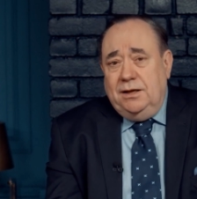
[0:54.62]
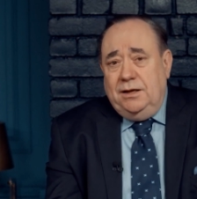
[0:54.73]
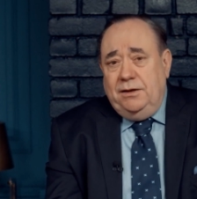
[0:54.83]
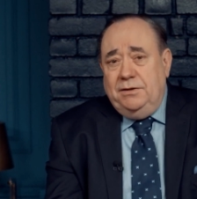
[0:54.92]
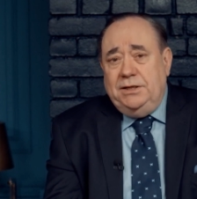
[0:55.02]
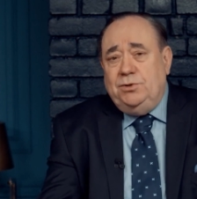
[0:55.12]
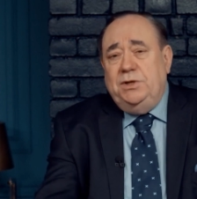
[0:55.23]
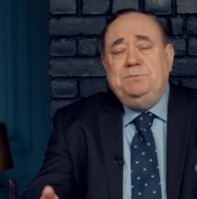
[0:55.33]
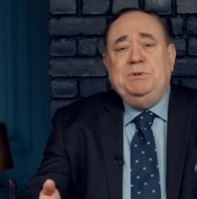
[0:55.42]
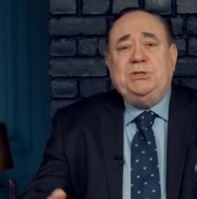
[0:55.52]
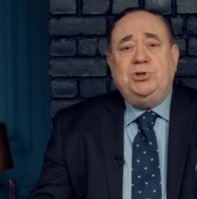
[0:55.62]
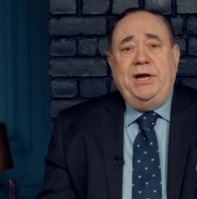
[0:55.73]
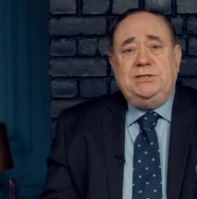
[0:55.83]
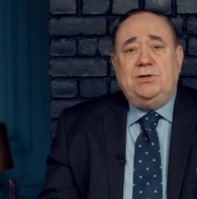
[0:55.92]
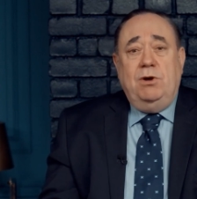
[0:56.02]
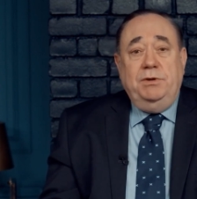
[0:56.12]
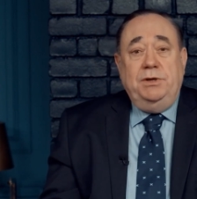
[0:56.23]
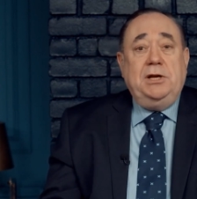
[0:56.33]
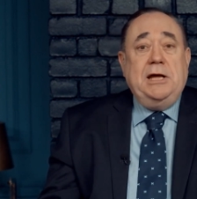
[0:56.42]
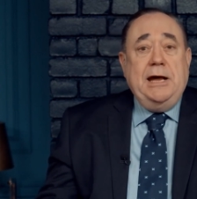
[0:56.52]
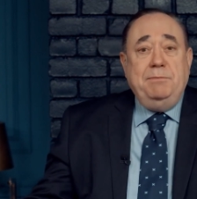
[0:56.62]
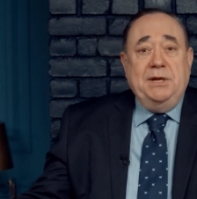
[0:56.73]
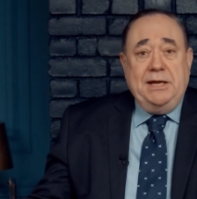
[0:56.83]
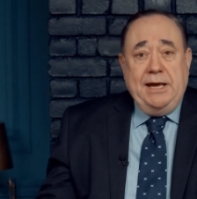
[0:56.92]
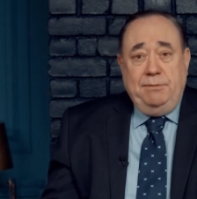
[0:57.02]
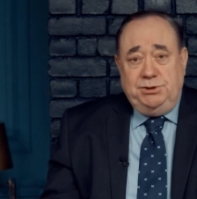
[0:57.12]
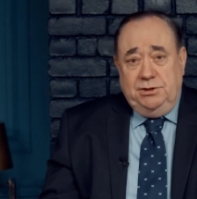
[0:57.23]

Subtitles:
Now, the Tories betrayed Scotland on carbon capture,